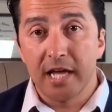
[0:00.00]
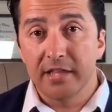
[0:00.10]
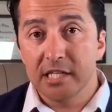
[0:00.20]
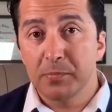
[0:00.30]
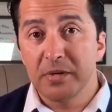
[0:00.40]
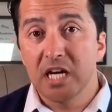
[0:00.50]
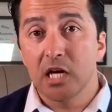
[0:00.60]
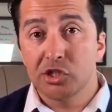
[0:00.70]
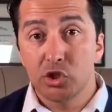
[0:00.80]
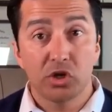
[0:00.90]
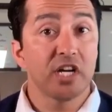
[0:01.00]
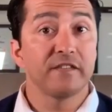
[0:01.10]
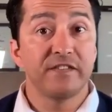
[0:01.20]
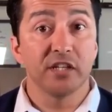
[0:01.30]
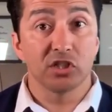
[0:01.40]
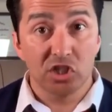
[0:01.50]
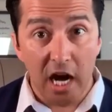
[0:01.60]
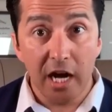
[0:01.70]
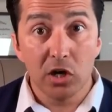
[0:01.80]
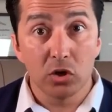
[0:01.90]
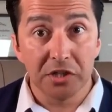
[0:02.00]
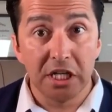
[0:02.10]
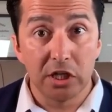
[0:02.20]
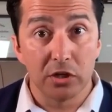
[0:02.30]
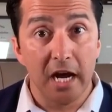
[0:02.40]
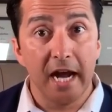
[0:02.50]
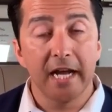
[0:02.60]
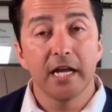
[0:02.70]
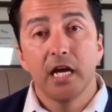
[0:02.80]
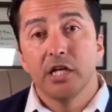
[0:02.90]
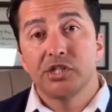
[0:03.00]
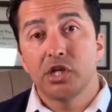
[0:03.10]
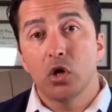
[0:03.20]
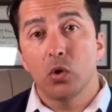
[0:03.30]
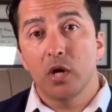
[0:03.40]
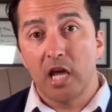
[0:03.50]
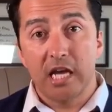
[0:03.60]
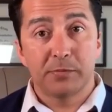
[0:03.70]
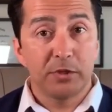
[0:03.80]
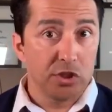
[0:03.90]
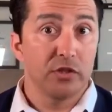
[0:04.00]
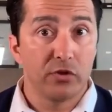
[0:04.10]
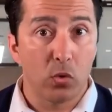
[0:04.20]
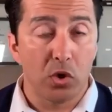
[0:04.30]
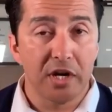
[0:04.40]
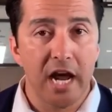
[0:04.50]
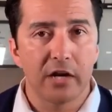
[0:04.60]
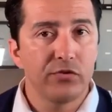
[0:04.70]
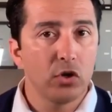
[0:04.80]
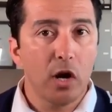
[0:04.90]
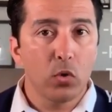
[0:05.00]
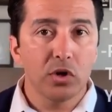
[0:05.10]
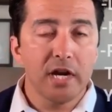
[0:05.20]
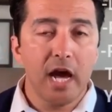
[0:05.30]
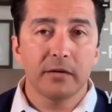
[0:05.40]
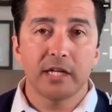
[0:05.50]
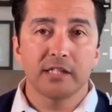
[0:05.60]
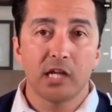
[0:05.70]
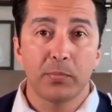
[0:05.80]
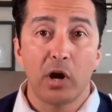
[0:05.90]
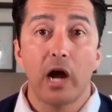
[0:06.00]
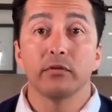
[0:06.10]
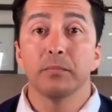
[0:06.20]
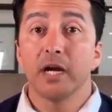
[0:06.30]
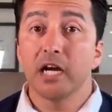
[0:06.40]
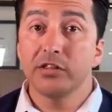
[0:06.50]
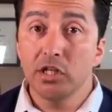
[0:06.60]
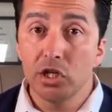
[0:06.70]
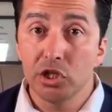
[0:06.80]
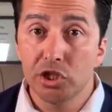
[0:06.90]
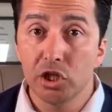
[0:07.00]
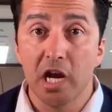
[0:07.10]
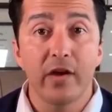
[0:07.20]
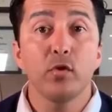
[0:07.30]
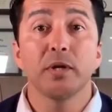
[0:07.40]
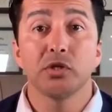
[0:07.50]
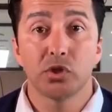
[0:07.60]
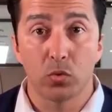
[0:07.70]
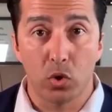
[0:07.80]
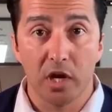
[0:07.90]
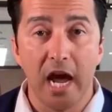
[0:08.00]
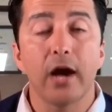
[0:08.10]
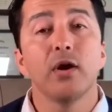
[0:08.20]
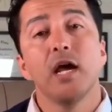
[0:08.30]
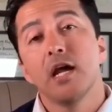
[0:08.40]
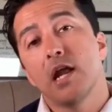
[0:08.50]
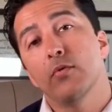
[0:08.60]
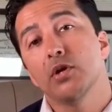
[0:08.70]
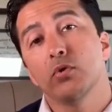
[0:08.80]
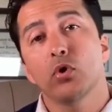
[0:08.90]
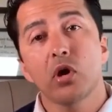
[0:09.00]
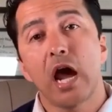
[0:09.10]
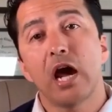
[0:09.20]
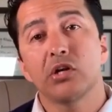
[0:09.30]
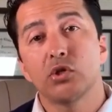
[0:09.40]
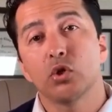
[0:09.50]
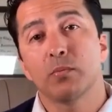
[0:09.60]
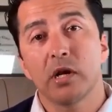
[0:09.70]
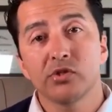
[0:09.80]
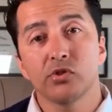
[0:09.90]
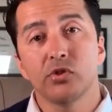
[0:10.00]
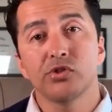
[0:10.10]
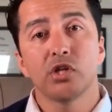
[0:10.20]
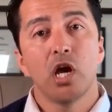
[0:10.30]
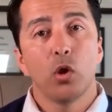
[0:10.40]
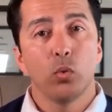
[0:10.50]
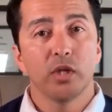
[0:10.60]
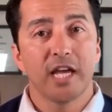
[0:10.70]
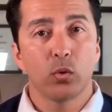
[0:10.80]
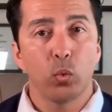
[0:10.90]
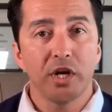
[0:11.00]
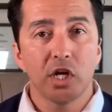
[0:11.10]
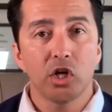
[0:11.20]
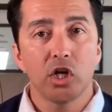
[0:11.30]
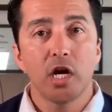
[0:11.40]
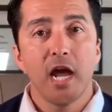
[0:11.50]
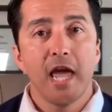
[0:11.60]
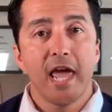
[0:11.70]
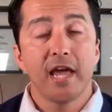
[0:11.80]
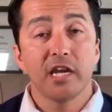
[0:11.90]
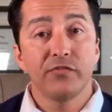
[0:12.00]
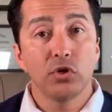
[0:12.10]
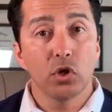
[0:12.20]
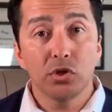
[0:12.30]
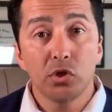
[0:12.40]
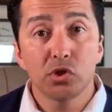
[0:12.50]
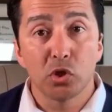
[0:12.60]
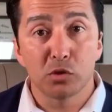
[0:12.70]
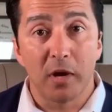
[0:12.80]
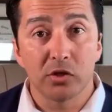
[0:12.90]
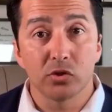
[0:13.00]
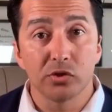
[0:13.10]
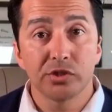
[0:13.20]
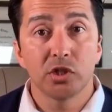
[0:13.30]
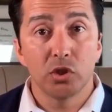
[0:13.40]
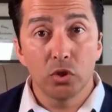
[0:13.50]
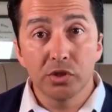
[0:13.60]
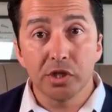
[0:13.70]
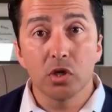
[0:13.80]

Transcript: and that's because you're gonna feel tired on keto diet. So, especially if you're working out. If you're not working out, that's not a problem, but I think you should. Everybody should work out. Now, when you work out, your muscles will get weaker, and if you don't use those muscles, use